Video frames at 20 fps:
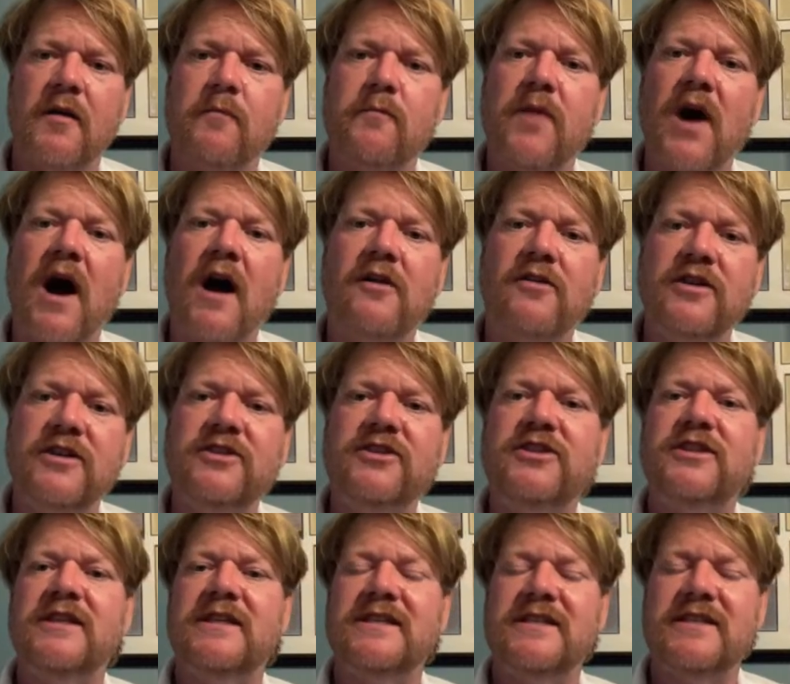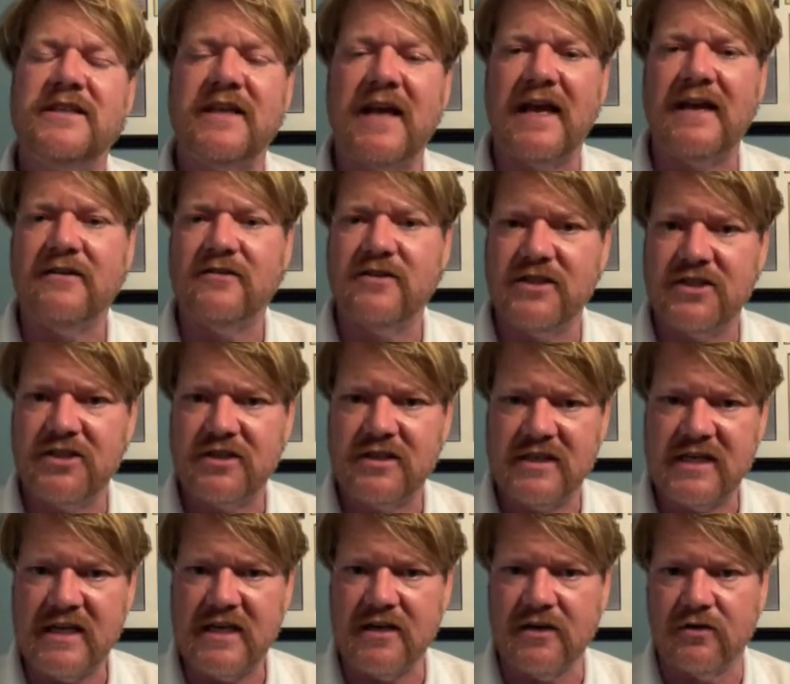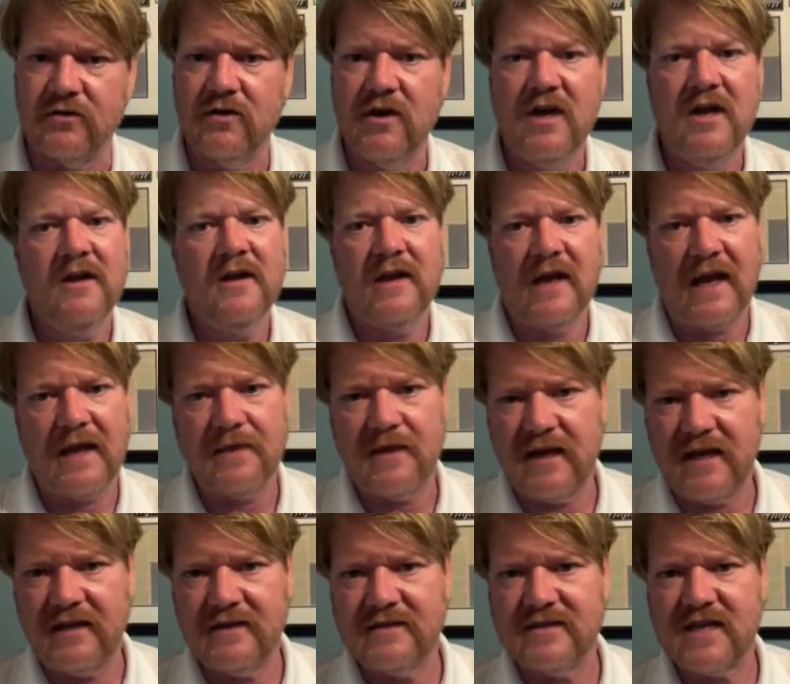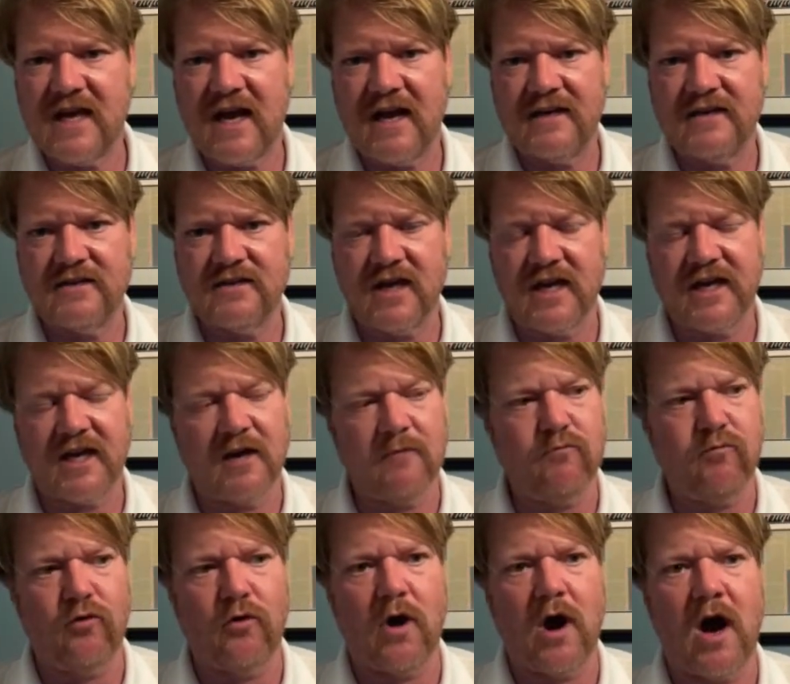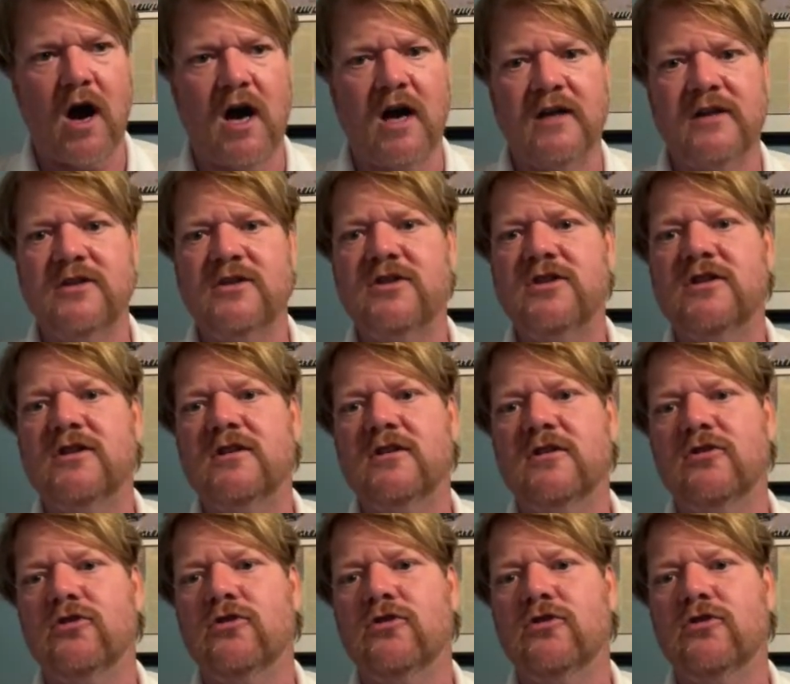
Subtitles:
polished stainless steel, and the inside is like a bronzed